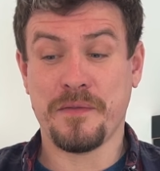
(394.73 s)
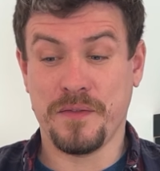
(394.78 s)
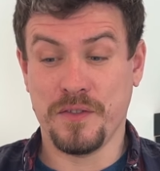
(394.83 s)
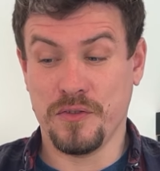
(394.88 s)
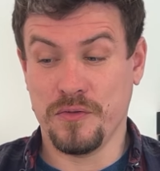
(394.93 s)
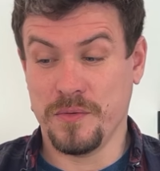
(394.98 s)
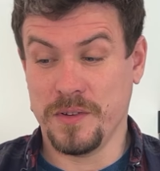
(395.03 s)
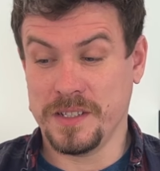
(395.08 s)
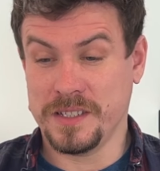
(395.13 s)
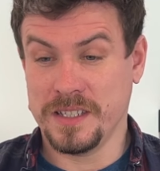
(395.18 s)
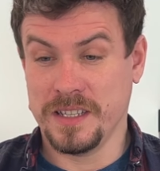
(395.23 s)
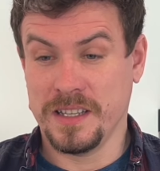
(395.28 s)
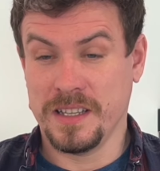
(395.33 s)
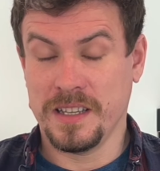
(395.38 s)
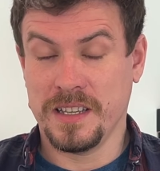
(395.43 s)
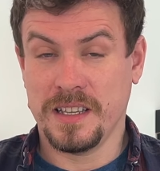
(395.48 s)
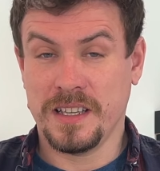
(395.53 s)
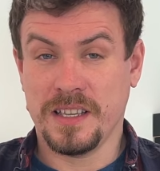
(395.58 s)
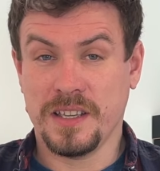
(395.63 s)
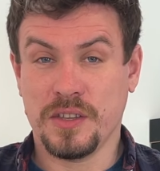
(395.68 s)
forward.
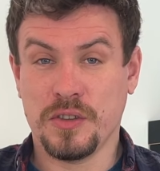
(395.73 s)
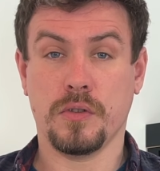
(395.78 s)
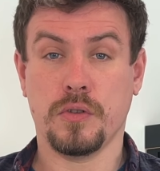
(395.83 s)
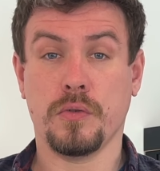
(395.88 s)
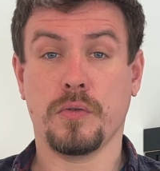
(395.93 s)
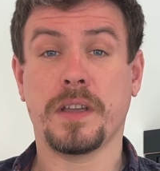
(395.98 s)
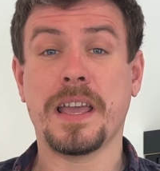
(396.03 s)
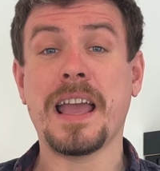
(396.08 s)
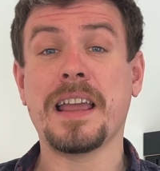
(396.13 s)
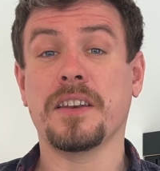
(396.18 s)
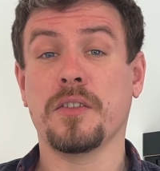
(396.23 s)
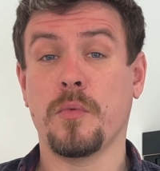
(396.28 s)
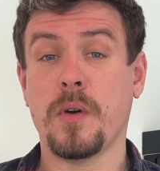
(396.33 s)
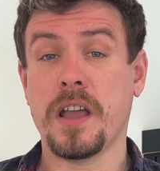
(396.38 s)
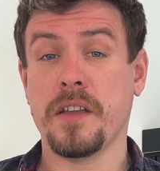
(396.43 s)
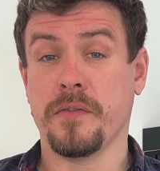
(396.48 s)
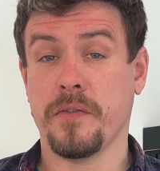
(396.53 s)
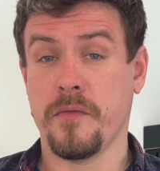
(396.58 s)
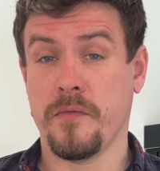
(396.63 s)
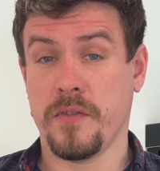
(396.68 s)
You're getting
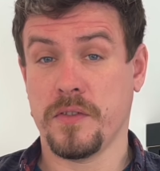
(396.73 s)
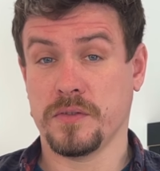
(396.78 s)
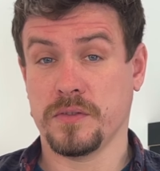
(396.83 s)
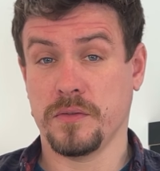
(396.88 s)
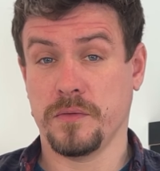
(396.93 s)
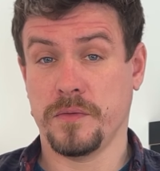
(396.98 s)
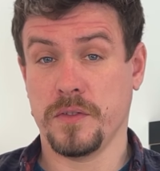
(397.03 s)
away from fossil